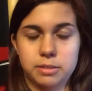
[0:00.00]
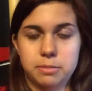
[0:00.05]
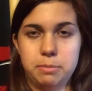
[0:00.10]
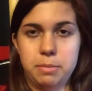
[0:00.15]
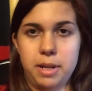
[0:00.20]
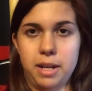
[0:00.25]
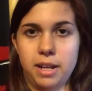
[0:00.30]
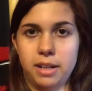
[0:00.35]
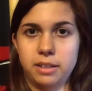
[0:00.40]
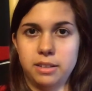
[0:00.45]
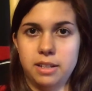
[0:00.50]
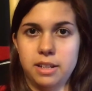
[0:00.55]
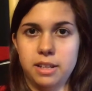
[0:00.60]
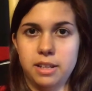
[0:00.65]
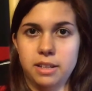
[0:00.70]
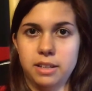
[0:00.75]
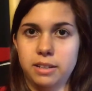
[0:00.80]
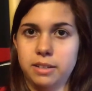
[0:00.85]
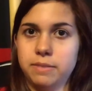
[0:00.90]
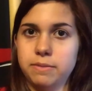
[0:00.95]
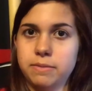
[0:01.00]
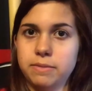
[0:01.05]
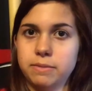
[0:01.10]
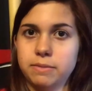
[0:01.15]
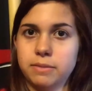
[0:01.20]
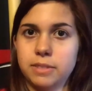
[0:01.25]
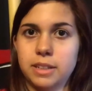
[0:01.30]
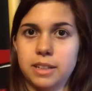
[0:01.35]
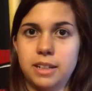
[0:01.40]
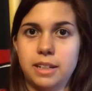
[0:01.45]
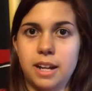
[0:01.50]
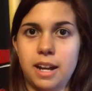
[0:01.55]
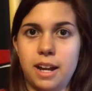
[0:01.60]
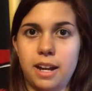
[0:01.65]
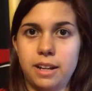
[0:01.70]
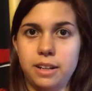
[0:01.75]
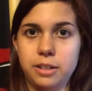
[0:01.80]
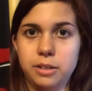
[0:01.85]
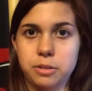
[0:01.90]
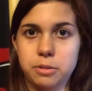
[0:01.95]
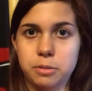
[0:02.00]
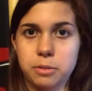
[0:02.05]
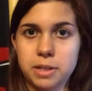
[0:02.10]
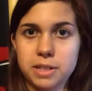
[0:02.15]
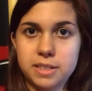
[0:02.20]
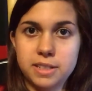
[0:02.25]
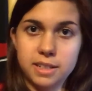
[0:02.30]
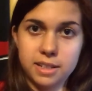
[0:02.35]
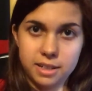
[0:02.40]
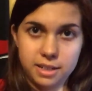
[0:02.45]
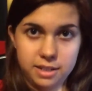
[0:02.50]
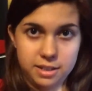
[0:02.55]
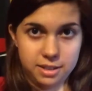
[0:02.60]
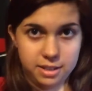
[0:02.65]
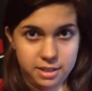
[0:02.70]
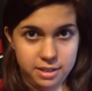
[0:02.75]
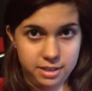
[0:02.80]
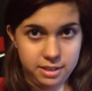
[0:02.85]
bagged the guy who wasn't in on